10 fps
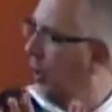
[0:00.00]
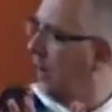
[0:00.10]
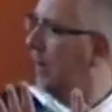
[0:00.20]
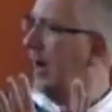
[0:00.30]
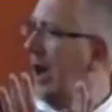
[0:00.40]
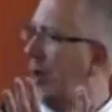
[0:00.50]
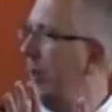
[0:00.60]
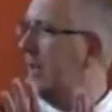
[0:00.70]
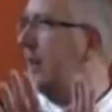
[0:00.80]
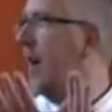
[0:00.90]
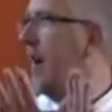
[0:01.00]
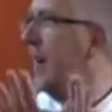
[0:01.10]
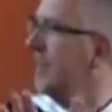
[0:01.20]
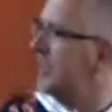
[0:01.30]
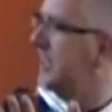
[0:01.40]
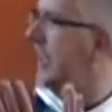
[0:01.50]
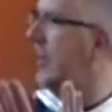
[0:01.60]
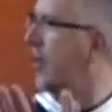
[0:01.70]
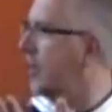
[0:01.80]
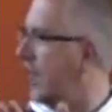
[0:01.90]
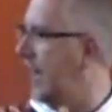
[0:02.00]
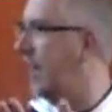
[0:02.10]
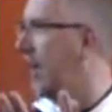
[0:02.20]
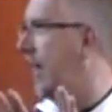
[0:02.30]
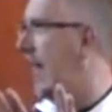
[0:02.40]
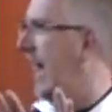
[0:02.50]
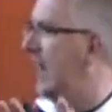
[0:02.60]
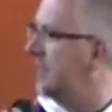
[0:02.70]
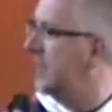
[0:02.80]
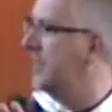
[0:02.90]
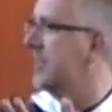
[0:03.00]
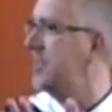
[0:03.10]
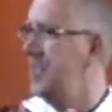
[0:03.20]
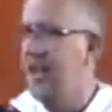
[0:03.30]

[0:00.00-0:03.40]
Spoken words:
Or we can honestly look at our lives and to